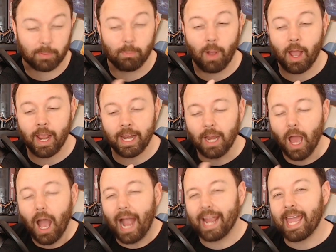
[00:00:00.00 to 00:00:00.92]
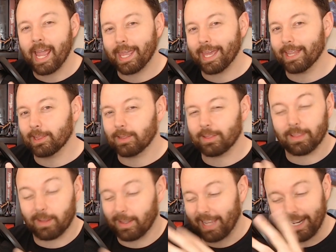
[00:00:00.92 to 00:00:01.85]
Mine, I can't get
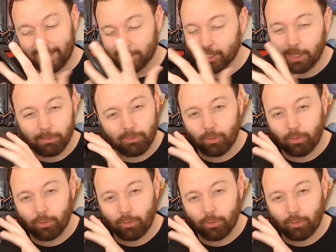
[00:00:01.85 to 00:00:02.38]
like some